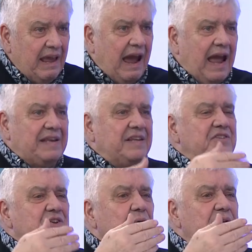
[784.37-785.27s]
and there's
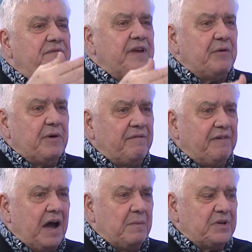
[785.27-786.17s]
no inferior
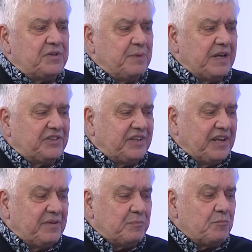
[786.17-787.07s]
fibers mixed
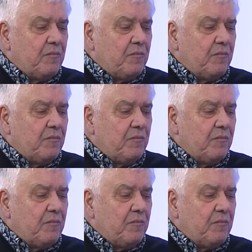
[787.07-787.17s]
in.